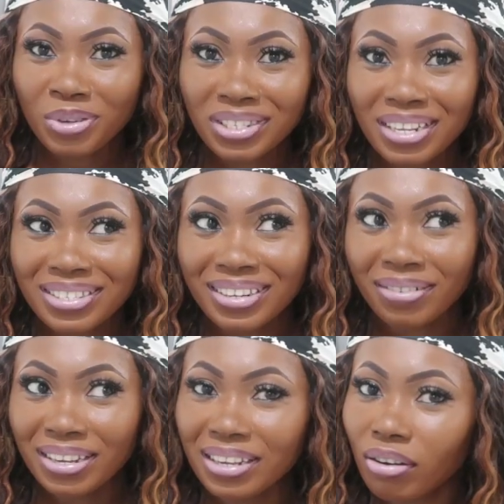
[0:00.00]
recently and
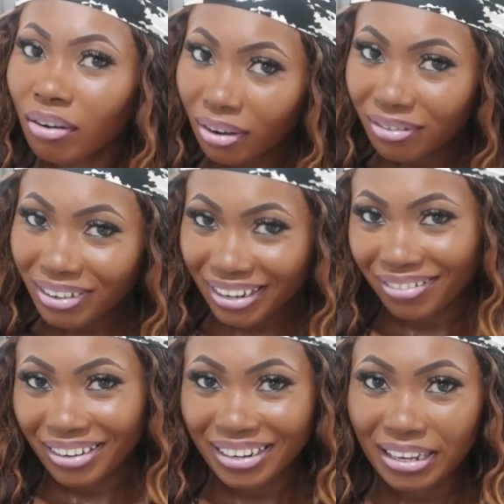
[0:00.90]
I'm like, oh okay,
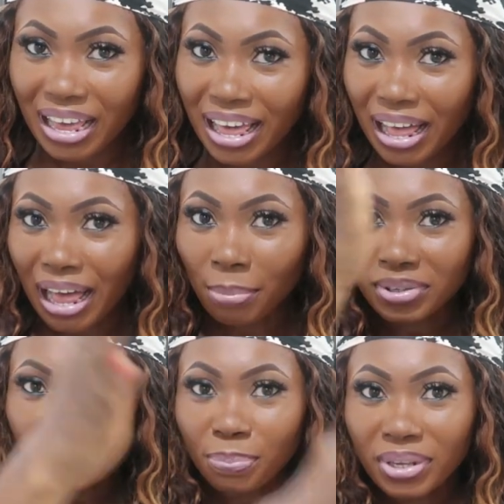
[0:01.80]
really? I'm the same